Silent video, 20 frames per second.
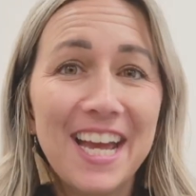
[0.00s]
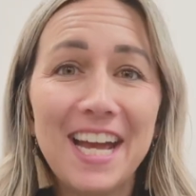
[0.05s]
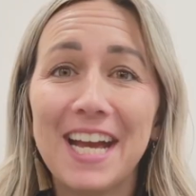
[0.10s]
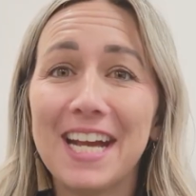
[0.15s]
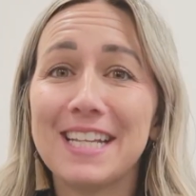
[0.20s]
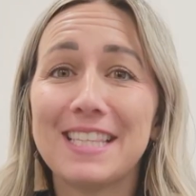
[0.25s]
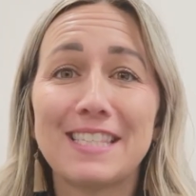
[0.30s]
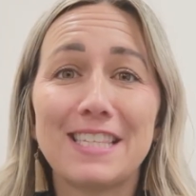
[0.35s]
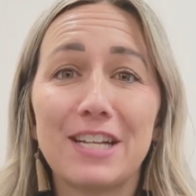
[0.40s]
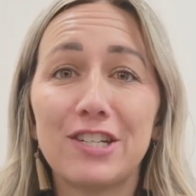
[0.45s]

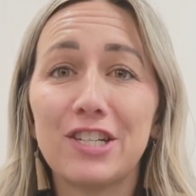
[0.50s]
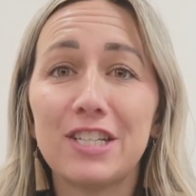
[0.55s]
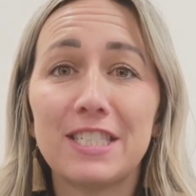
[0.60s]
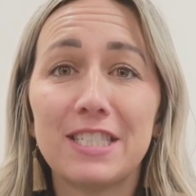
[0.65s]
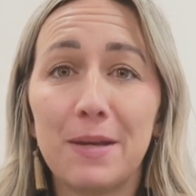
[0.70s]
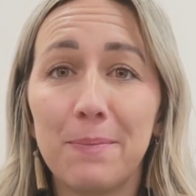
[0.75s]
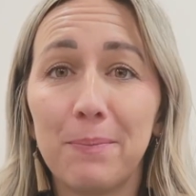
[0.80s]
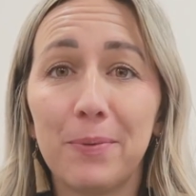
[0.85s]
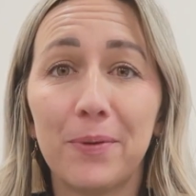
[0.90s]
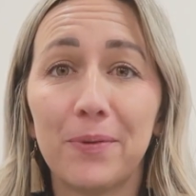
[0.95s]
It's such a
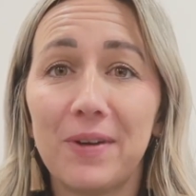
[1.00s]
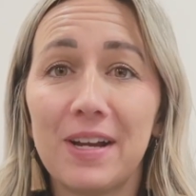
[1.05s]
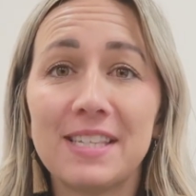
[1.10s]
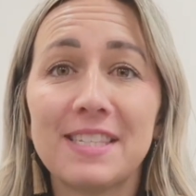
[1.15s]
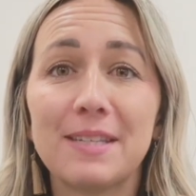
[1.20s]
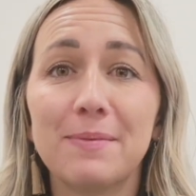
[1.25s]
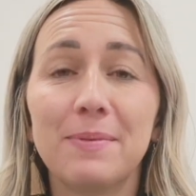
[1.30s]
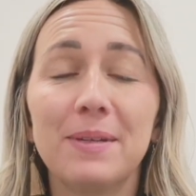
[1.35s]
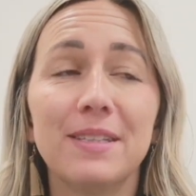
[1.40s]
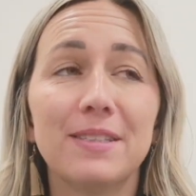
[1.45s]
simple
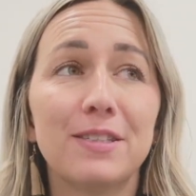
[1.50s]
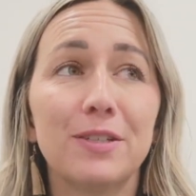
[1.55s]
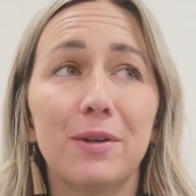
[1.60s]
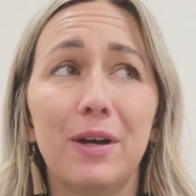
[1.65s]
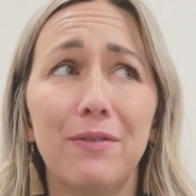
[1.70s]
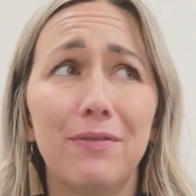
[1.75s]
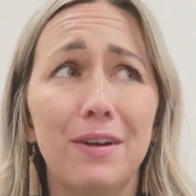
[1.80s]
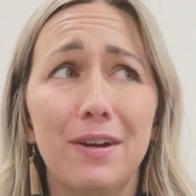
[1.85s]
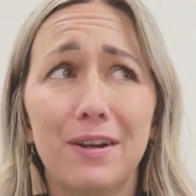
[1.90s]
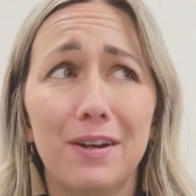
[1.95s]
recipe too.
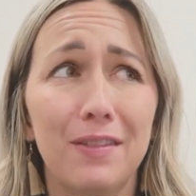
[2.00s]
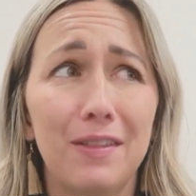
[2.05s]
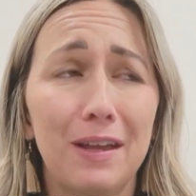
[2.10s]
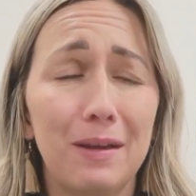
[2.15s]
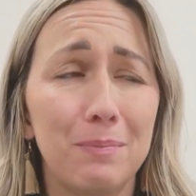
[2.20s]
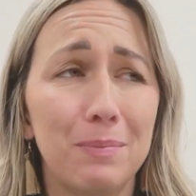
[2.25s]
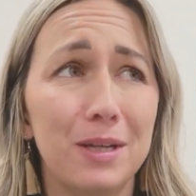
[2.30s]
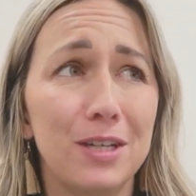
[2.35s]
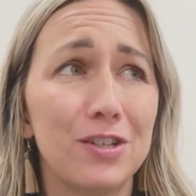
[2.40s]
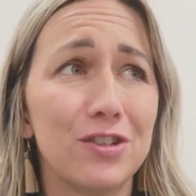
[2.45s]
I found it on
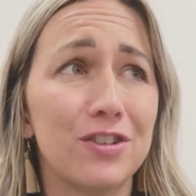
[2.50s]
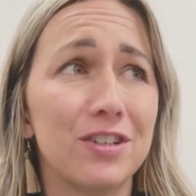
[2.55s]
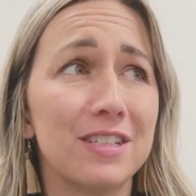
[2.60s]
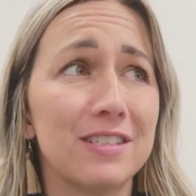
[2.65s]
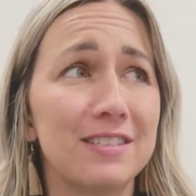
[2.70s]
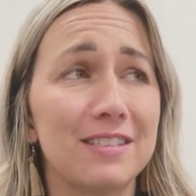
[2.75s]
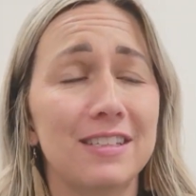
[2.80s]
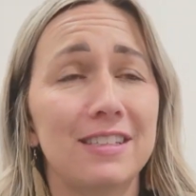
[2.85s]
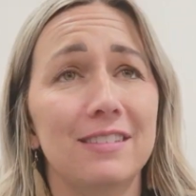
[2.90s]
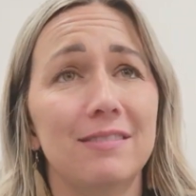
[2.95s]
like
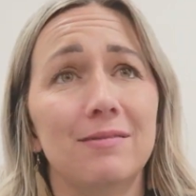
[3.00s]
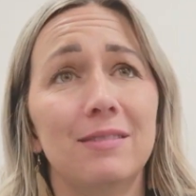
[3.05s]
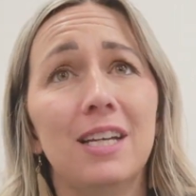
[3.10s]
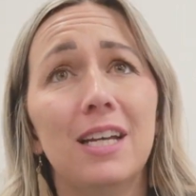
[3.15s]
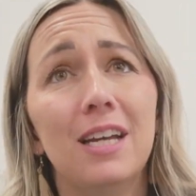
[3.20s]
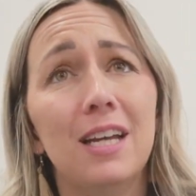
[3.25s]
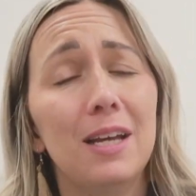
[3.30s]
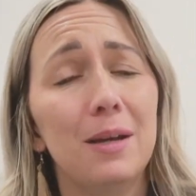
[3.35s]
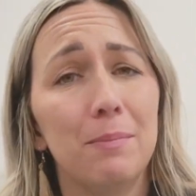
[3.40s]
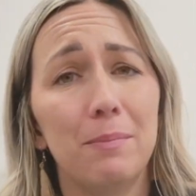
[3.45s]
Pinterest, and
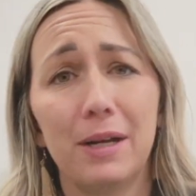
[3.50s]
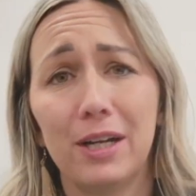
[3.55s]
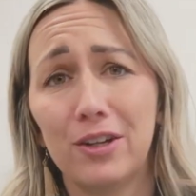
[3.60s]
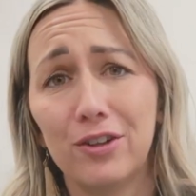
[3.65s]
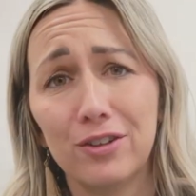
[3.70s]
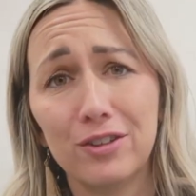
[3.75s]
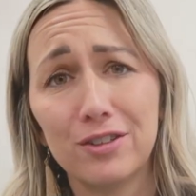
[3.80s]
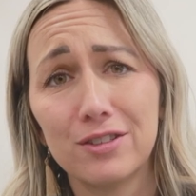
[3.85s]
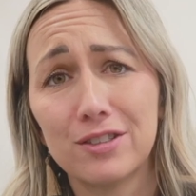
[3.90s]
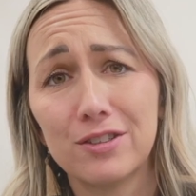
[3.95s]
my
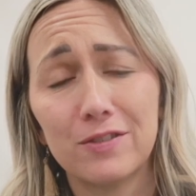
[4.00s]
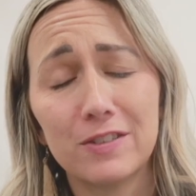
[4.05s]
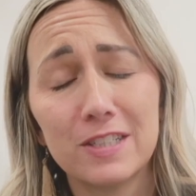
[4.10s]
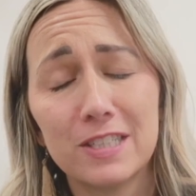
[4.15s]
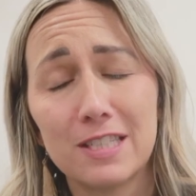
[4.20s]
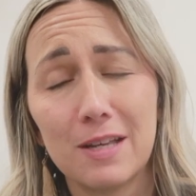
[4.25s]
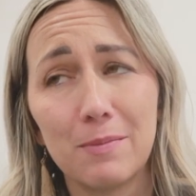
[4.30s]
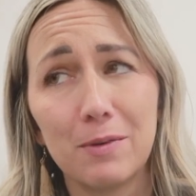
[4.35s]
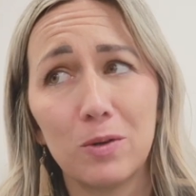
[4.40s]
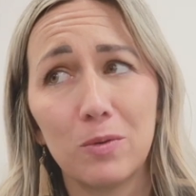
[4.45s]
girls over
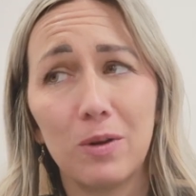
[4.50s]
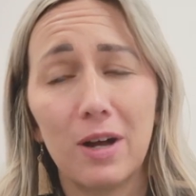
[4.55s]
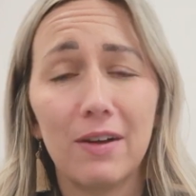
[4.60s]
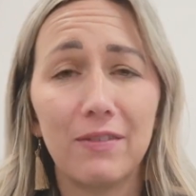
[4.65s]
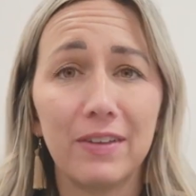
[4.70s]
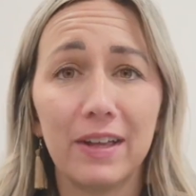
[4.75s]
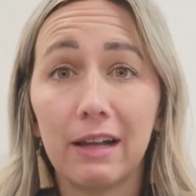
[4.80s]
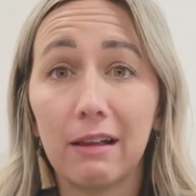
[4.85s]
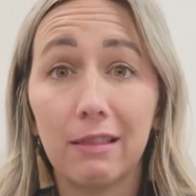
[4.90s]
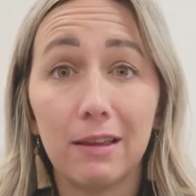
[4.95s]
summer will
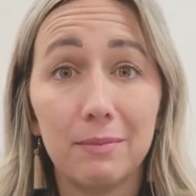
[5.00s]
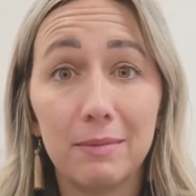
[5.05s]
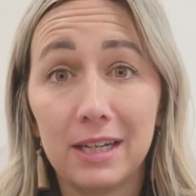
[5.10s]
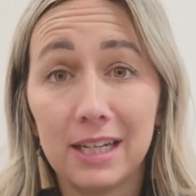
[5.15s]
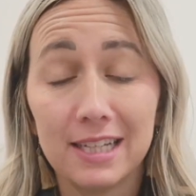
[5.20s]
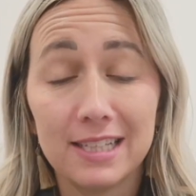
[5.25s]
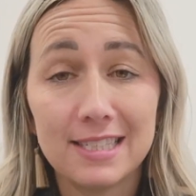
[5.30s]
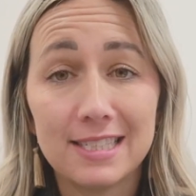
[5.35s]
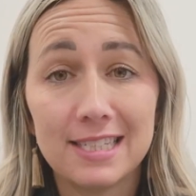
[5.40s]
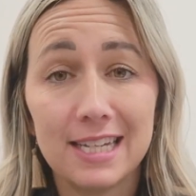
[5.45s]
have like a
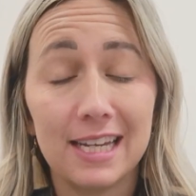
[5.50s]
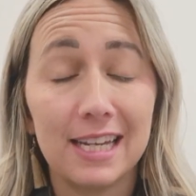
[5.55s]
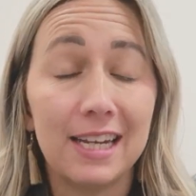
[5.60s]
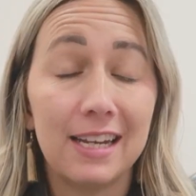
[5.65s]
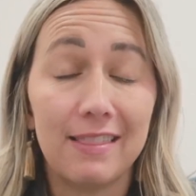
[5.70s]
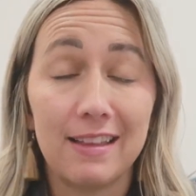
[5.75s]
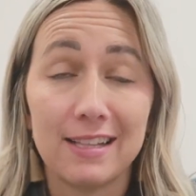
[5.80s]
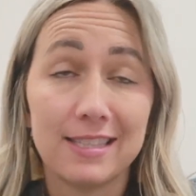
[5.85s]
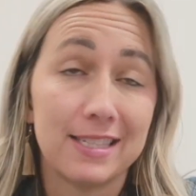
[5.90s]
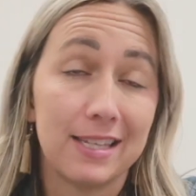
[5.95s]
lemonade stand,
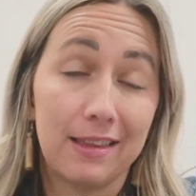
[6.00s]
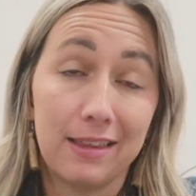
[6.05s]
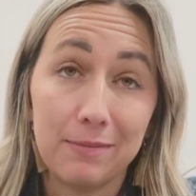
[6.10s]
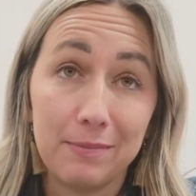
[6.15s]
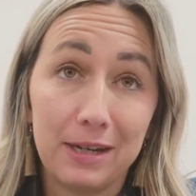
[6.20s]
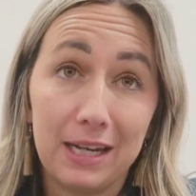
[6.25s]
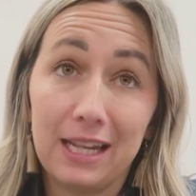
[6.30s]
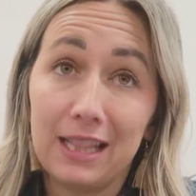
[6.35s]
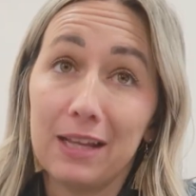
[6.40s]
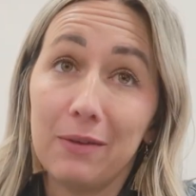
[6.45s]
and that's the
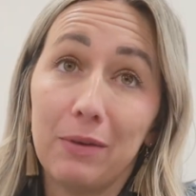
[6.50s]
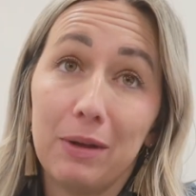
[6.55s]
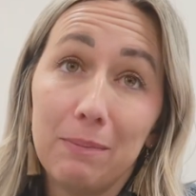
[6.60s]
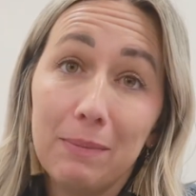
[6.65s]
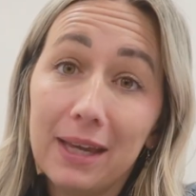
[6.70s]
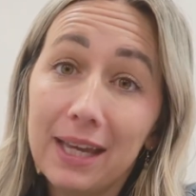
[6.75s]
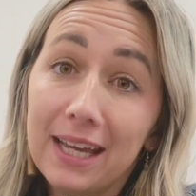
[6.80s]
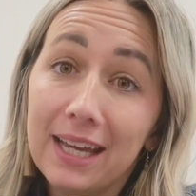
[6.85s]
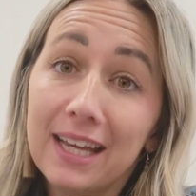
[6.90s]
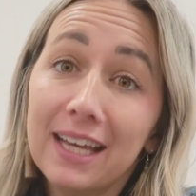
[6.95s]
lemonade that we
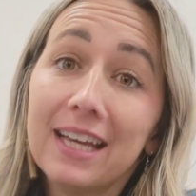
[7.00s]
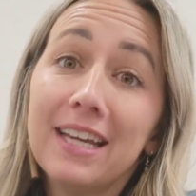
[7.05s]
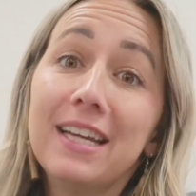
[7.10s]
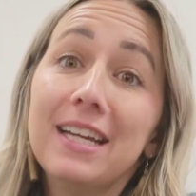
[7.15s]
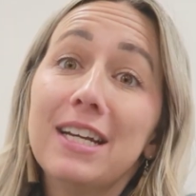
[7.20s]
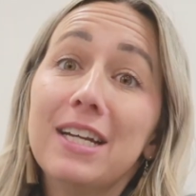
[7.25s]
make.